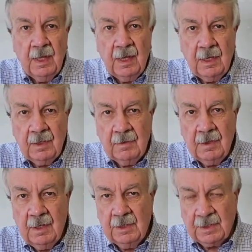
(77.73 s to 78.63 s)

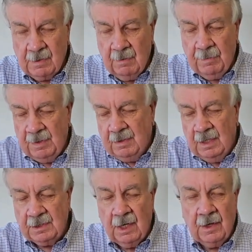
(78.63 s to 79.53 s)

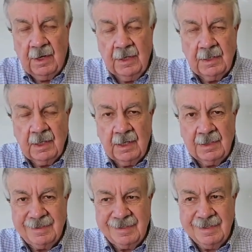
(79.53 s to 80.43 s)
had died,
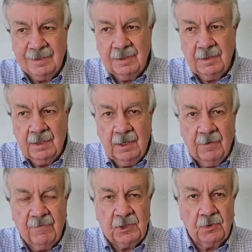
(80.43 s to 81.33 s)
and the
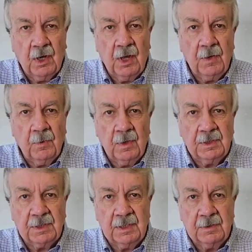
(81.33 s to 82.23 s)
official line
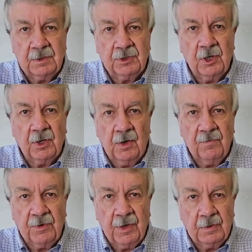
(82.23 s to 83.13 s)
was that it was a drug
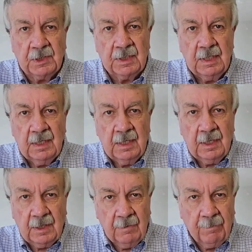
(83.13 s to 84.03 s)
overdose.
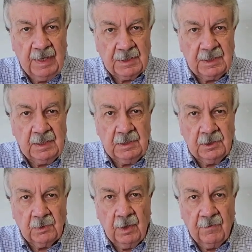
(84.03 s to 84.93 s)
Betsy, their
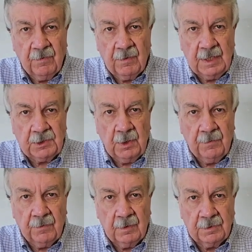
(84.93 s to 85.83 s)

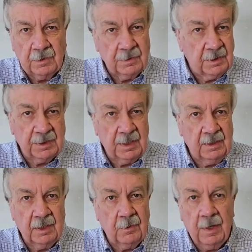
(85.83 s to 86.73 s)
12-year-old daughter, saying
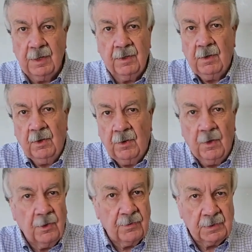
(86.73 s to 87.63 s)
no way on
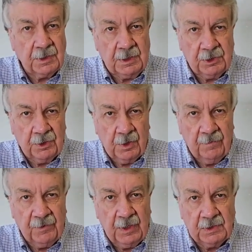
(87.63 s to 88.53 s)
earth was it a drug
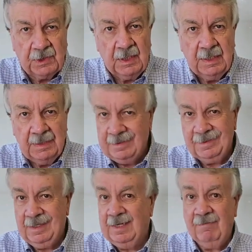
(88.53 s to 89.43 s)
overdose.
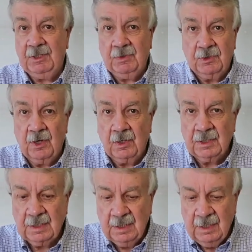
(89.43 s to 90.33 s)
They never took
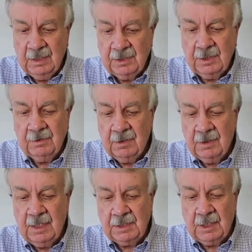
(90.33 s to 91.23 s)
drugs. So
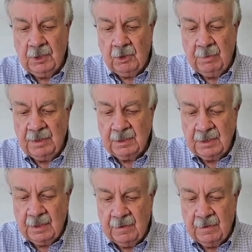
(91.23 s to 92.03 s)
that's a little bit